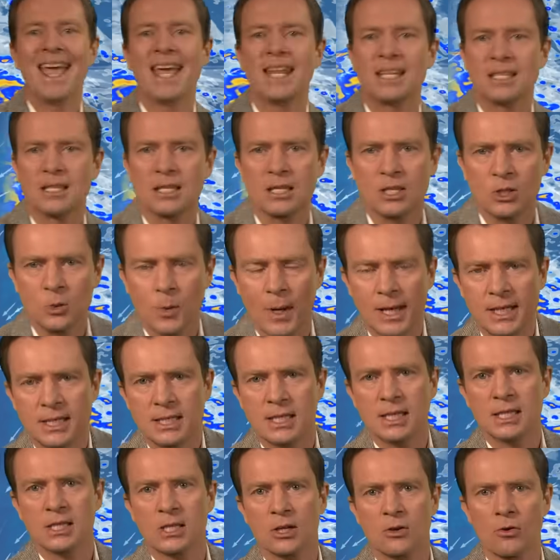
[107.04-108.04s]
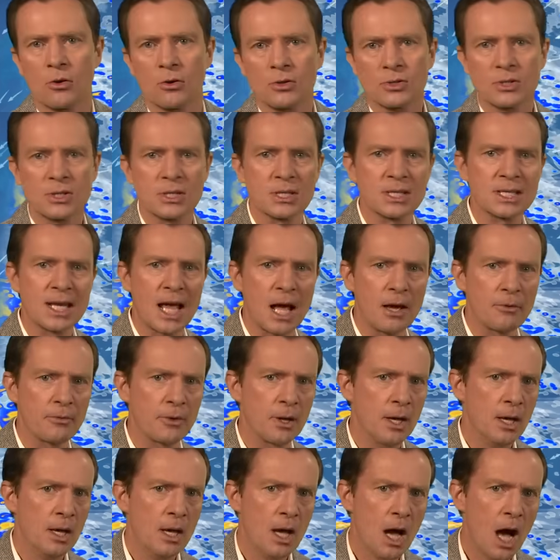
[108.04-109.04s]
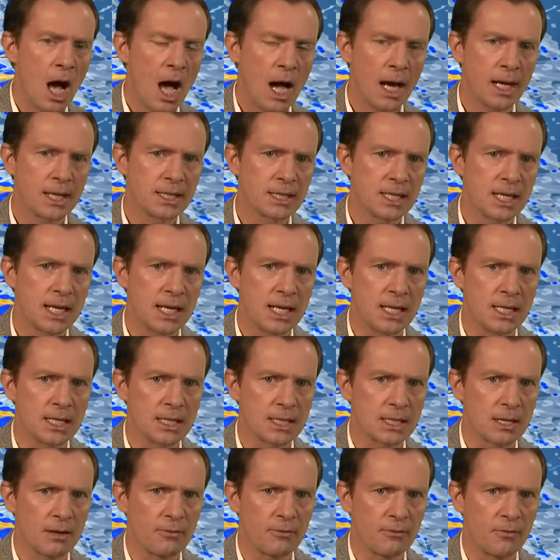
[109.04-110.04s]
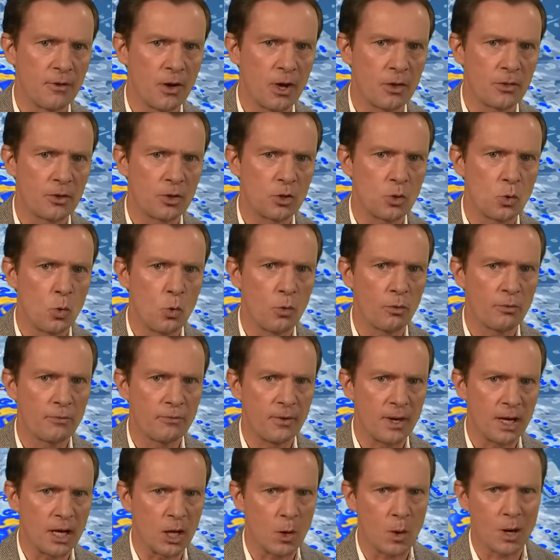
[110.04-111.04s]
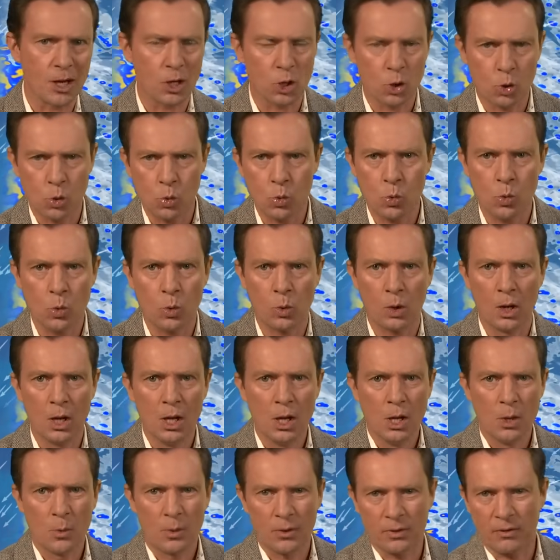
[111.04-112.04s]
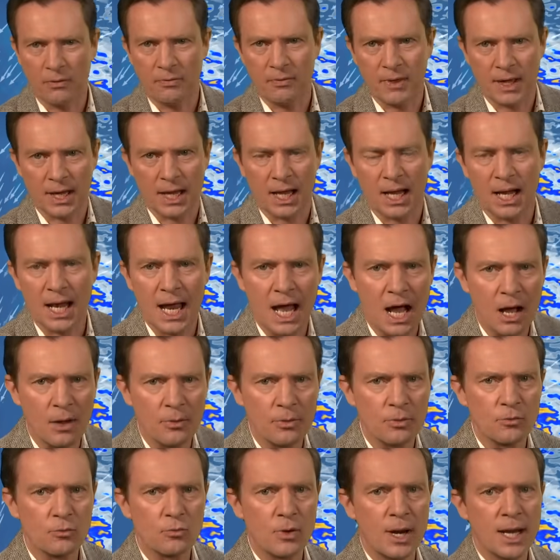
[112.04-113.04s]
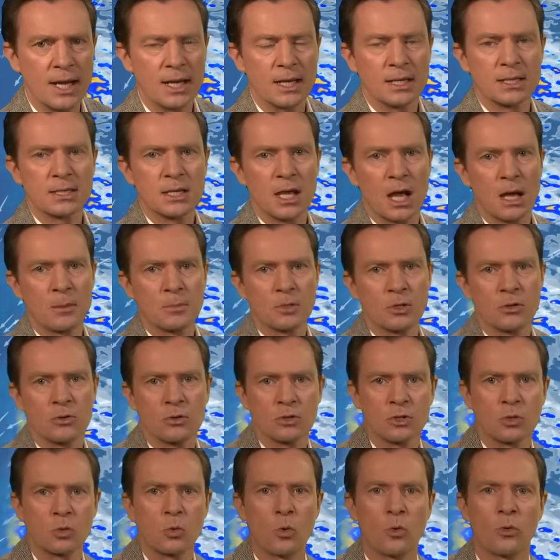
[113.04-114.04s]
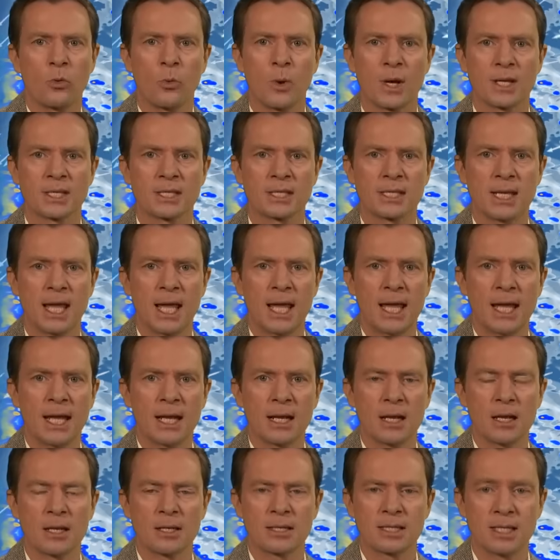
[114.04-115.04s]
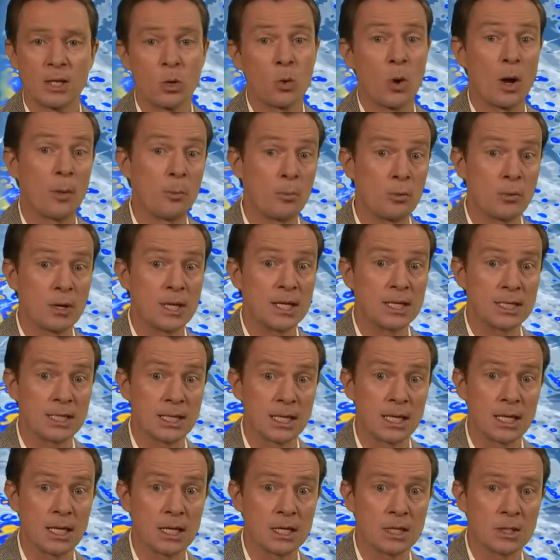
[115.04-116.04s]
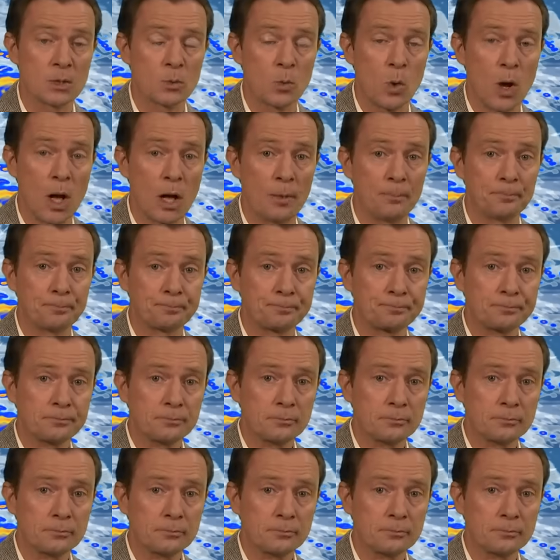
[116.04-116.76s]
into the twenties across the south, high teens further north, feeling quite cool with the thicker cloud and the rain at times across northwest England. Still quite breezy as well.